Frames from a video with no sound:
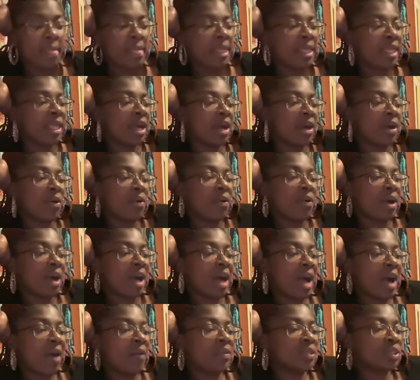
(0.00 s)
Yo,
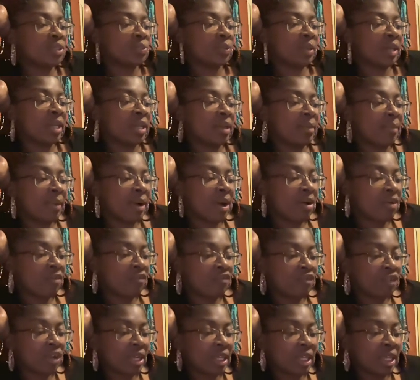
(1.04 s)
I was reading about
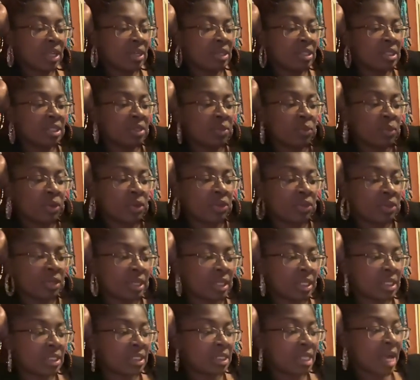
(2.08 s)
40 years in the
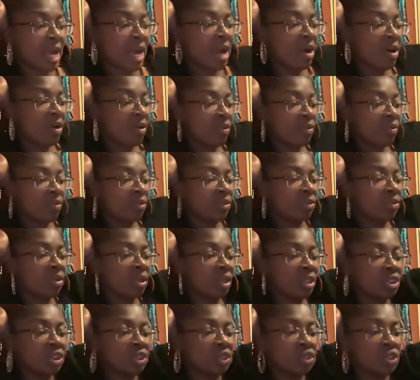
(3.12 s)
wilderness, how,
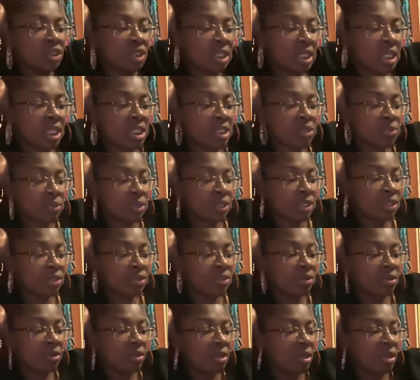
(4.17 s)
the children of Israel,